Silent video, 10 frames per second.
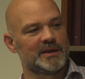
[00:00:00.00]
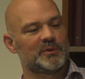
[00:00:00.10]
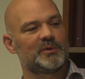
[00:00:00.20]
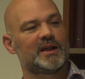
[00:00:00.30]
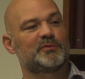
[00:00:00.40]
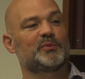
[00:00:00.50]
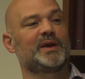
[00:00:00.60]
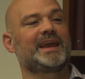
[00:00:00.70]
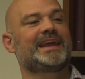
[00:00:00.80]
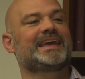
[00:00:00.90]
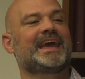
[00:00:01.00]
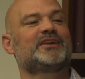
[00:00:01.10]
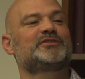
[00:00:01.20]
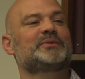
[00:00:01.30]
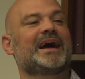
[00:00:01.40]
what if we
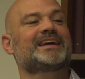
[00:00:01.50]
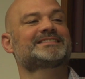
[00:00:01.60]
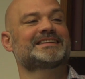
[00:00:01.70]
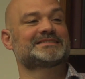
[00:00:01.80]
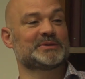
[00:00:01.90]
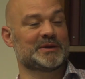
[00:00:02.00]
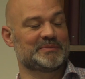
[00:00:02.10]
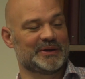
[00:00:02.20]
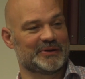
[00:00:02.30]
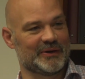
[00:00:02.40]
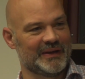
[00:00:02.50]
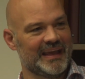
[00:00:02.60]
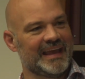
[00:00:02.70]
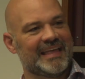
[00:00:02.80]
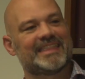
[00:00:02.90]
gave you access to a computer
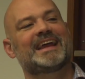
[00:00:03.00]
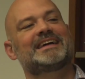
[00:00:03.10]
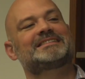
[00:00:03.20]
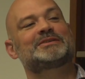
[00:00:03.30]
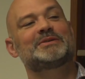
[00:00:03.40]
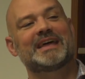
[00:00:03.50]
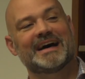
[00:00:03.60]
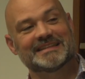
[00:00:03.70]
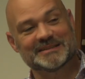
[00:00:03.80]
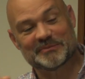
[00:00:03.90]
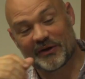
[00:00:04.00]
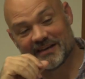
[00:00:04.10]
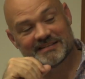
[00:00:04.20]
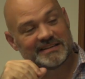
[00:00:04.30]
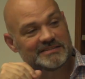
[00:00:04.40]
that had 2,000
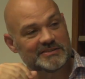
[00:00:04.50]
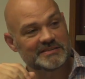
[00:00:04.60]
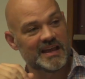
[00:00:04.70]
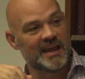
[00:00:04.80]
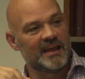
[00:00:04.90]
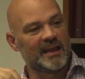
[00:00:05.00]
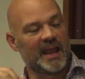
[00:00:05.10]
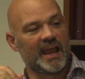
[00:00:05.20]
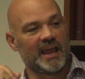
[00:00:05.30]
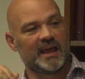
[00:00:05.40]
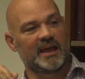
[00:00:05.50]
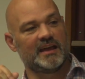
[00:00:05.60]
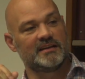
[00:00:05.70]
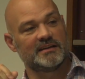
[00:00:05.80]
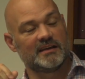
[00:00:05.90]
processors
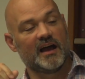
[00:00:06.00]
and